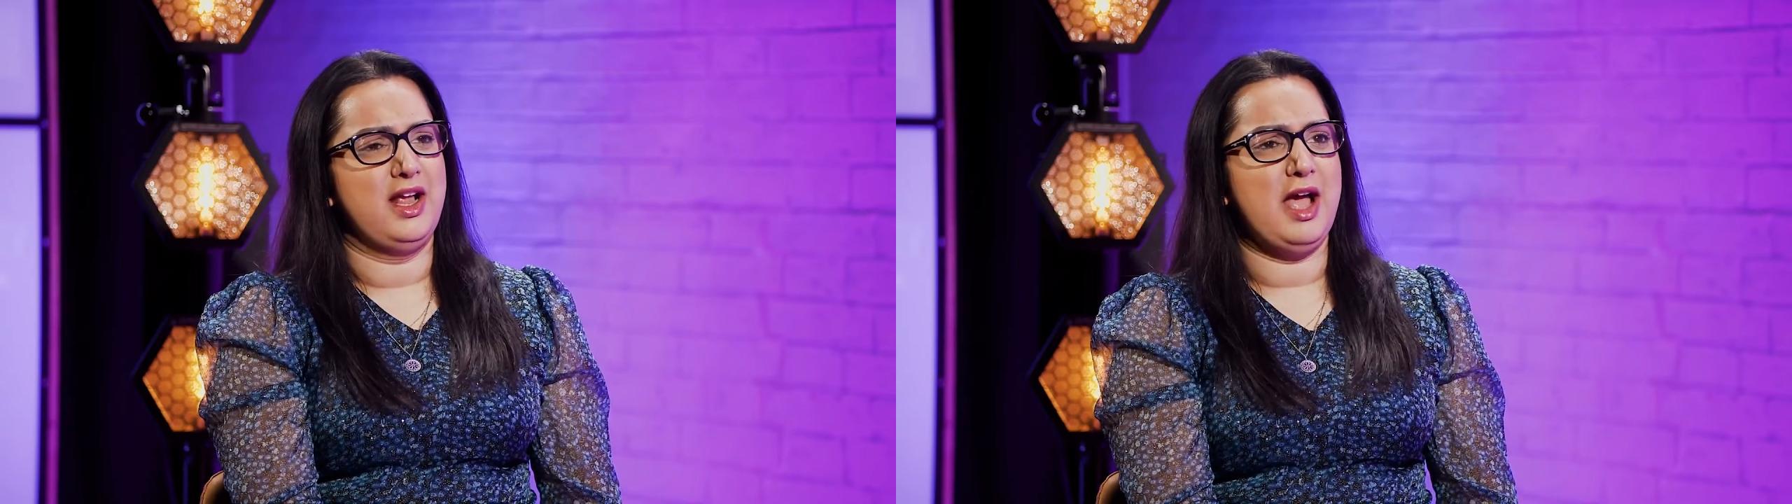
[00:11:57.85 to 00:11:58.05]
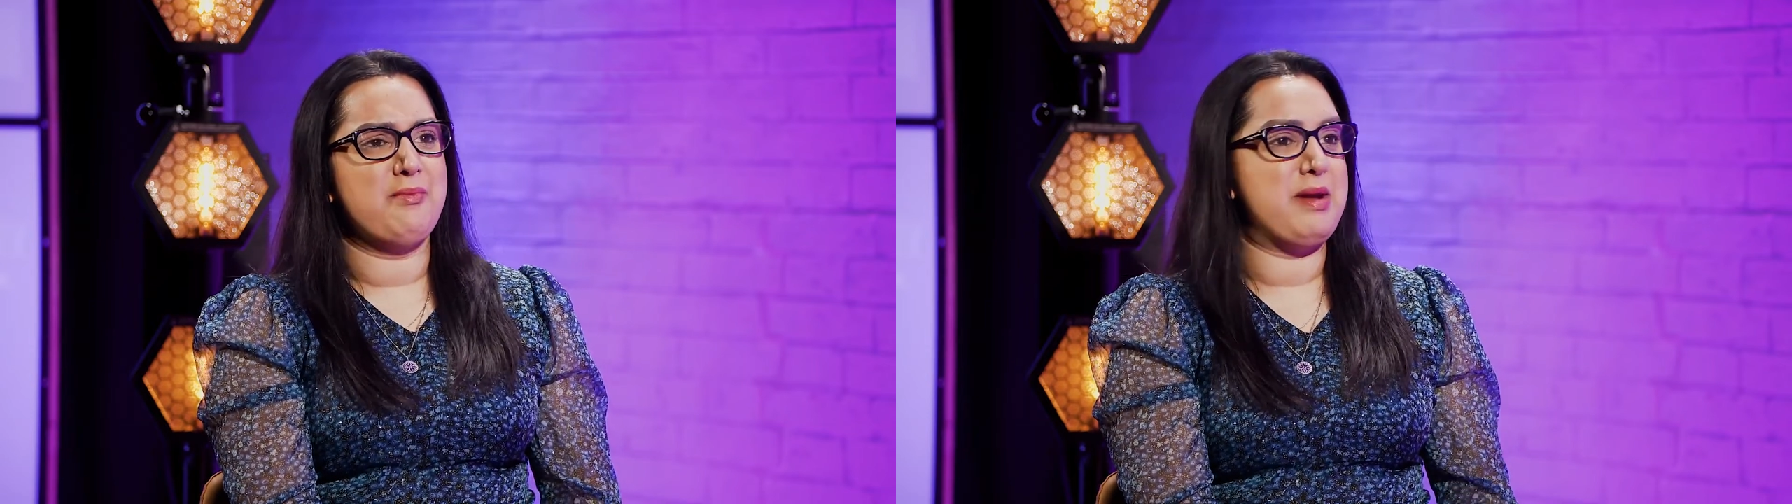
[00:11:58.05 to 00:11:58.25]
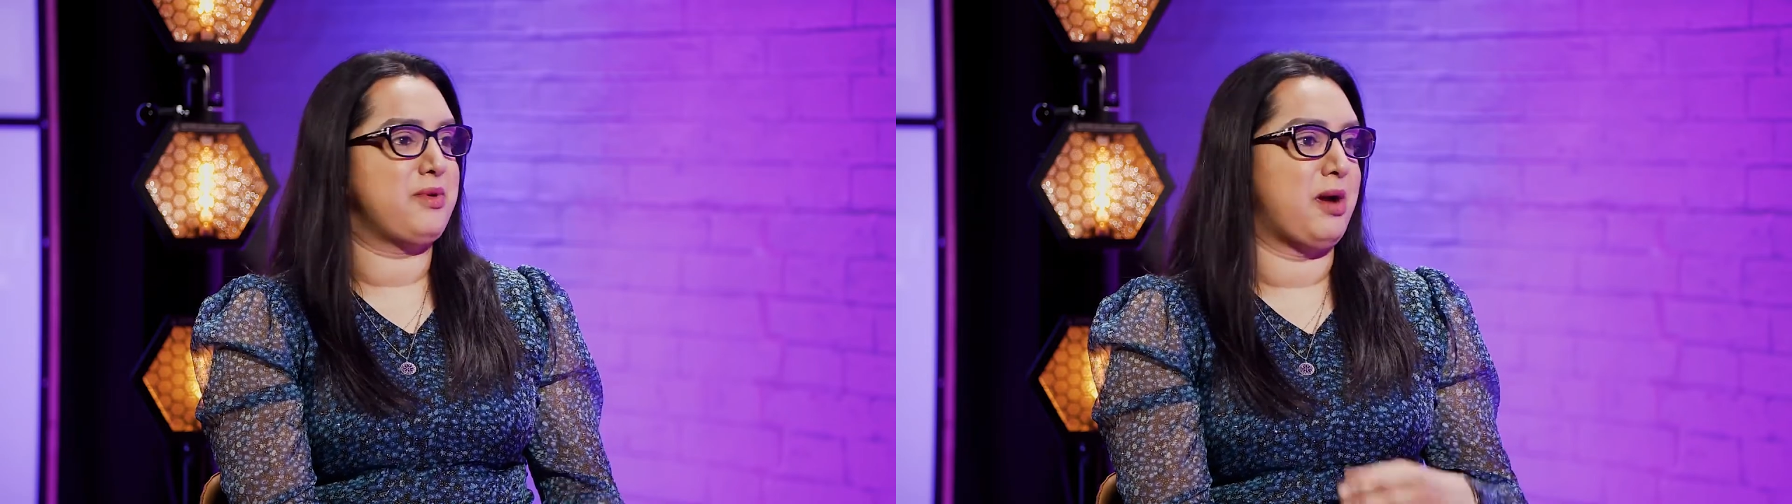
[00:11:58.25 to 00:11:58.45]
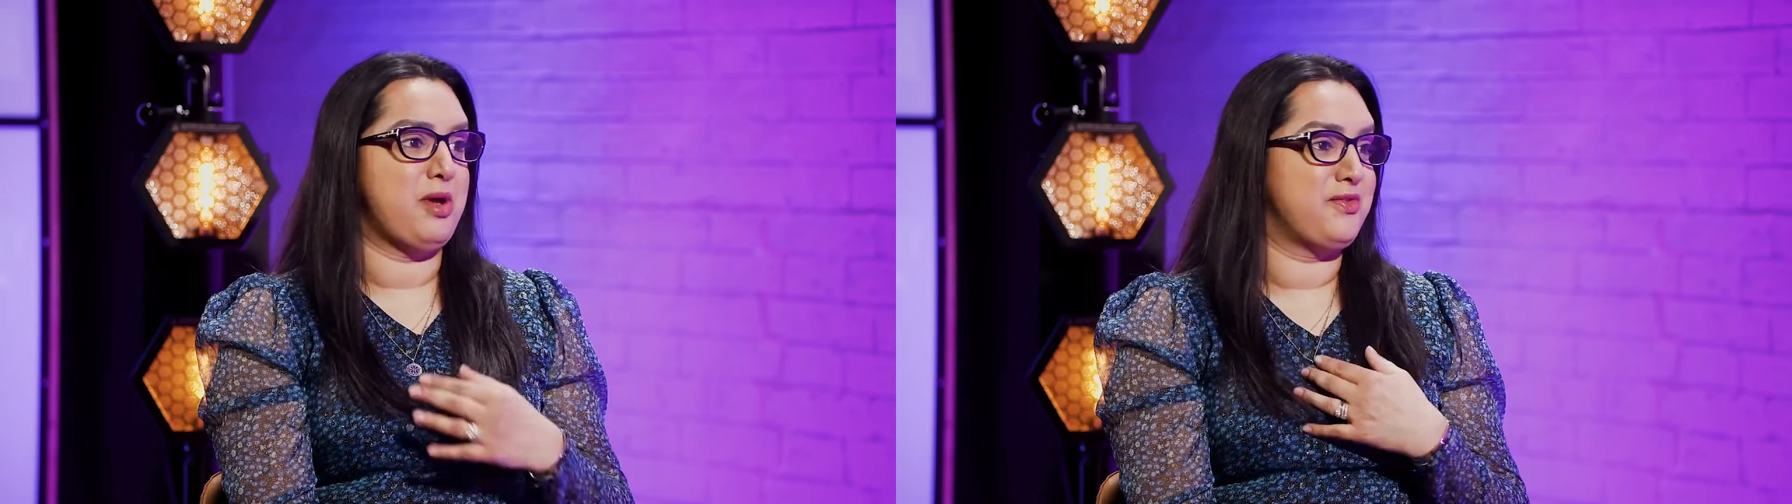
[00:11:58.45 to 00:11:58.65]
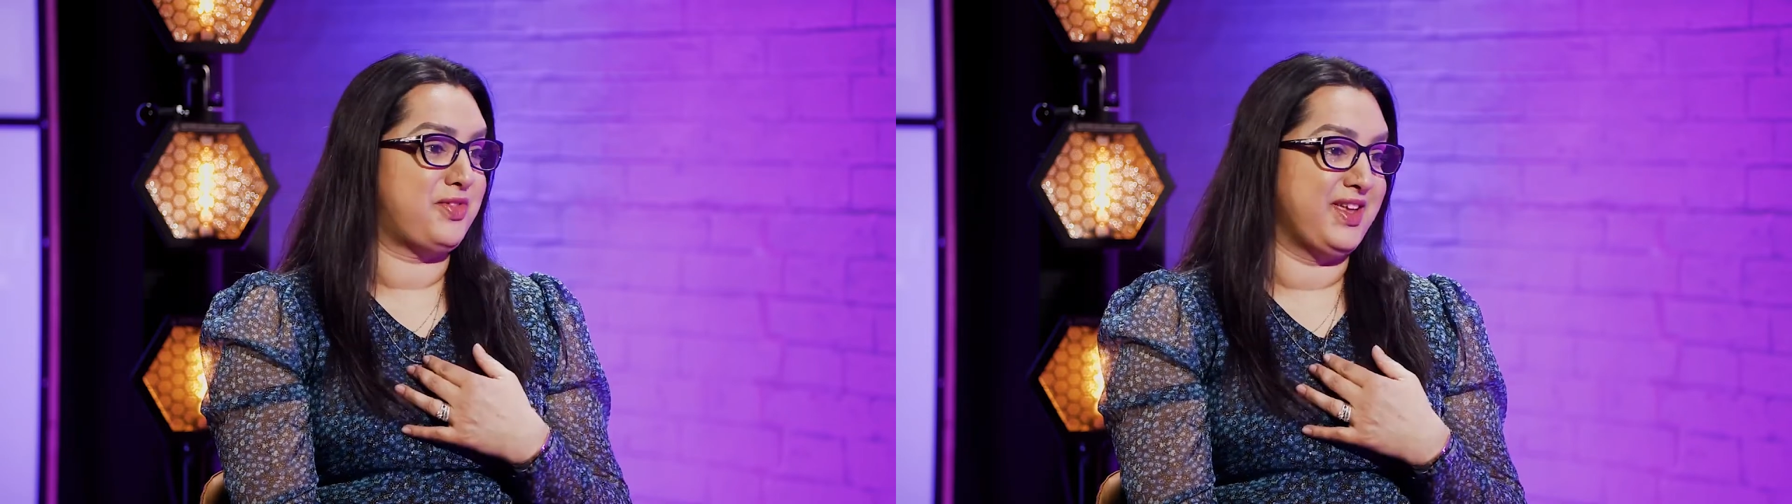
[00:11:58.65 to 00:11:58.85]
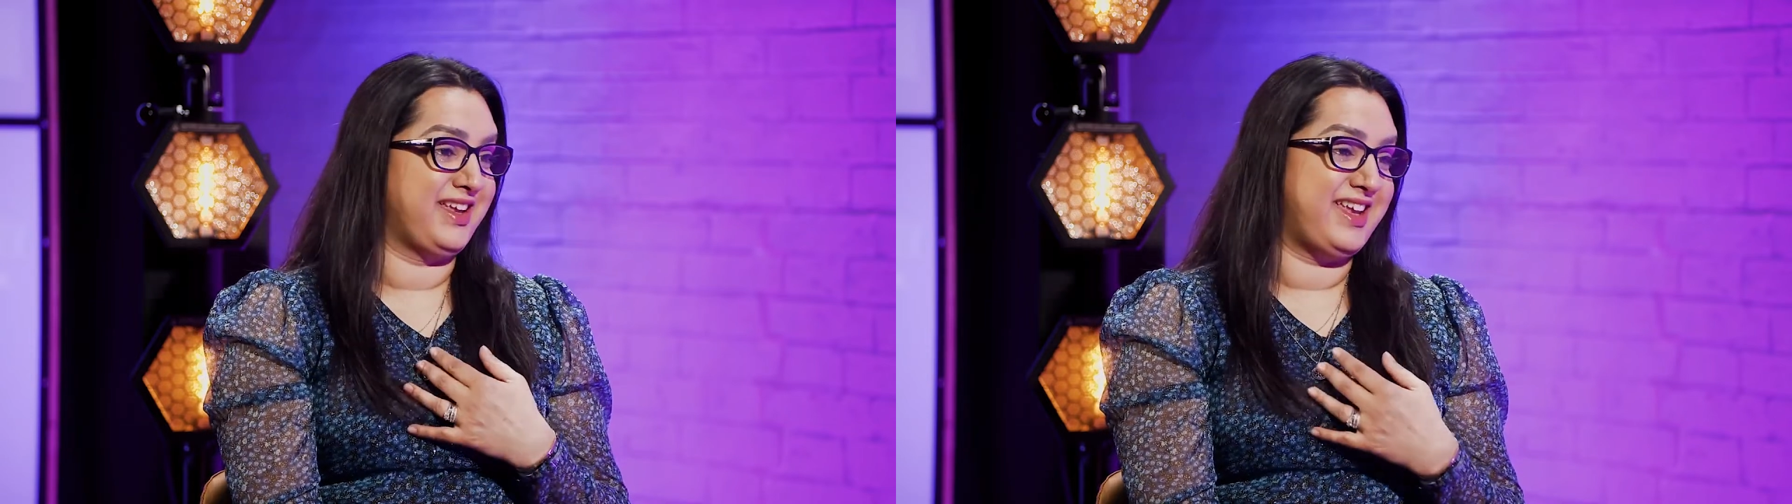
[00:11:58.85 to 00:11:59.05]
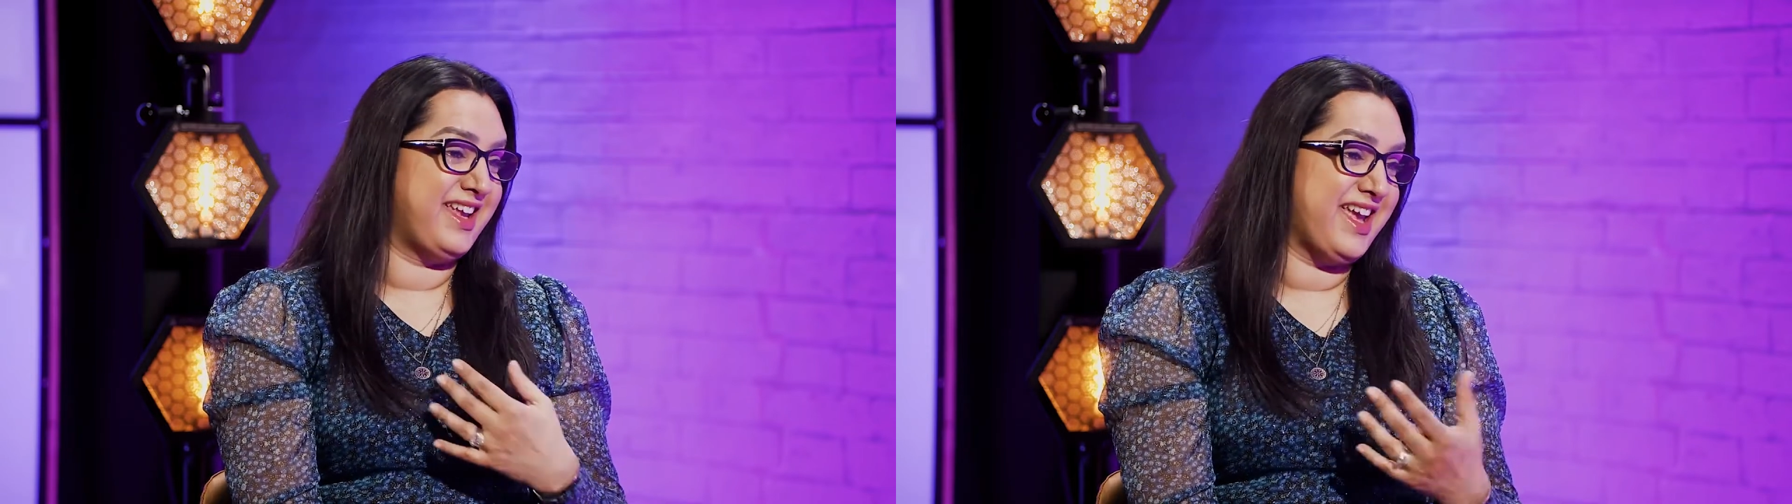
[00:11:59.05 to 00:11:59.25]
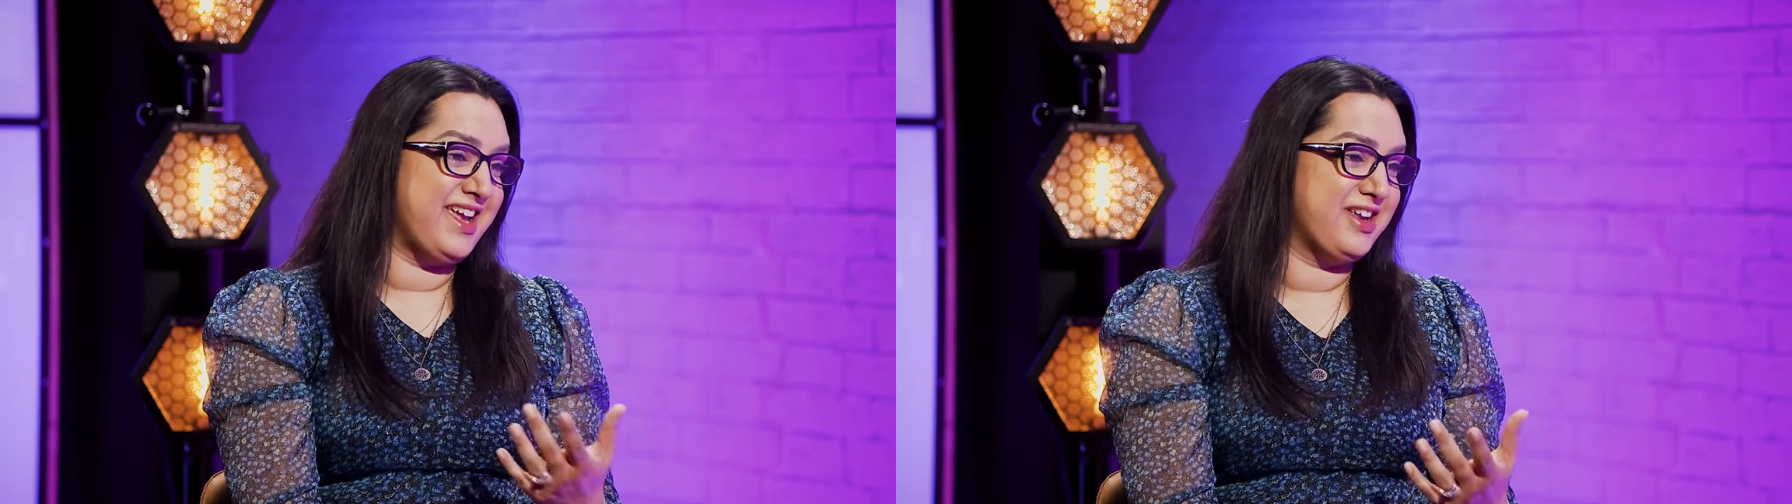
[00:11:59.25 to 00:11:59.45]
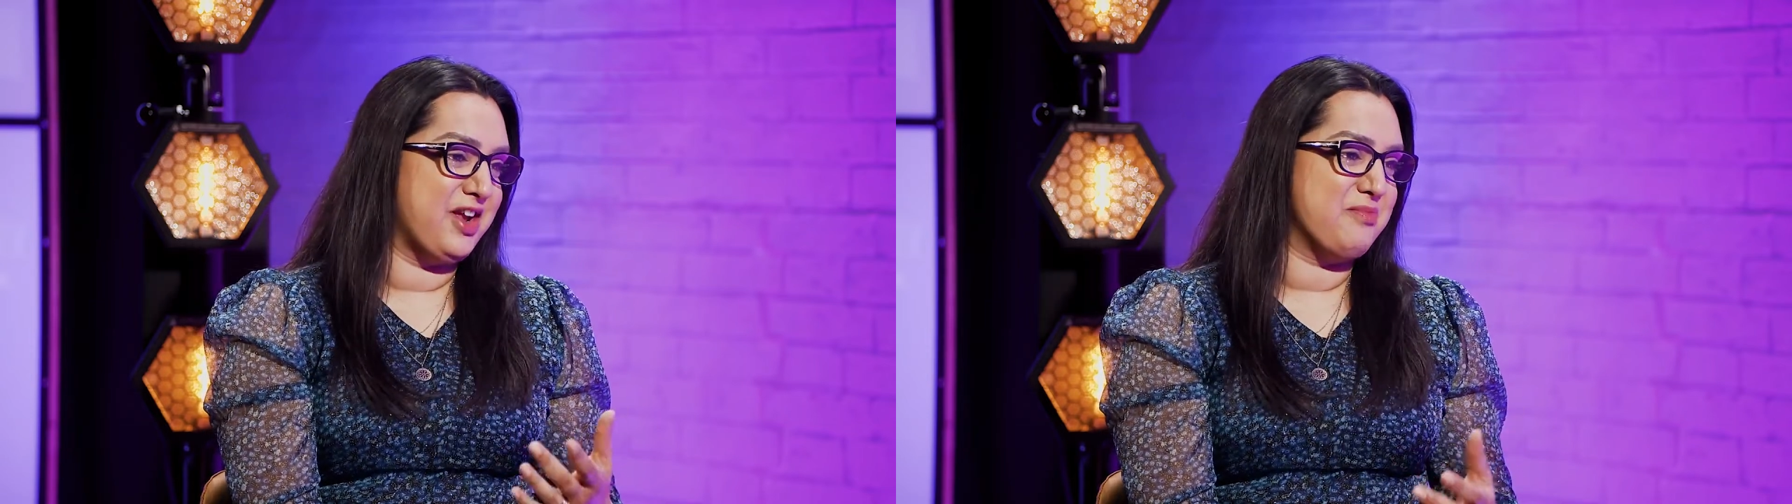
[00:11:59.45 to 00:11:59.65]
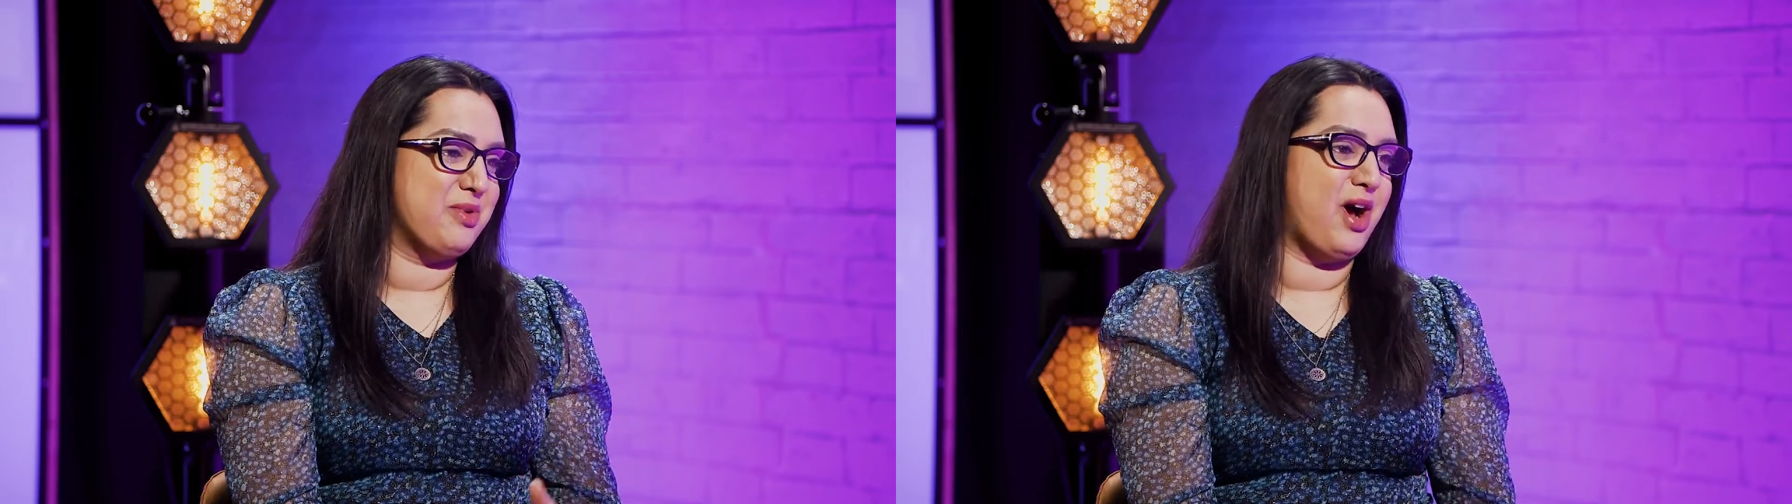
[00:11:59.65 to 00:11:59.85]
and maybe I'm overthinking
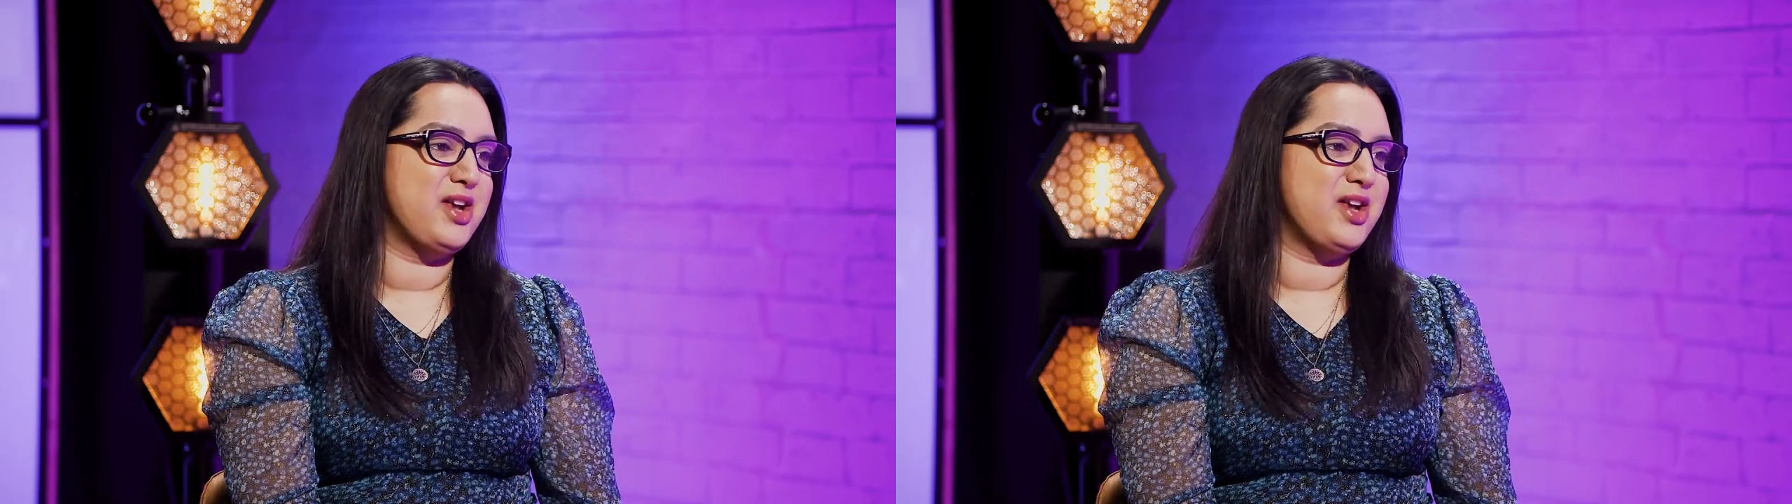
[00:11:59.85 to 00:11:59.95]
it, but I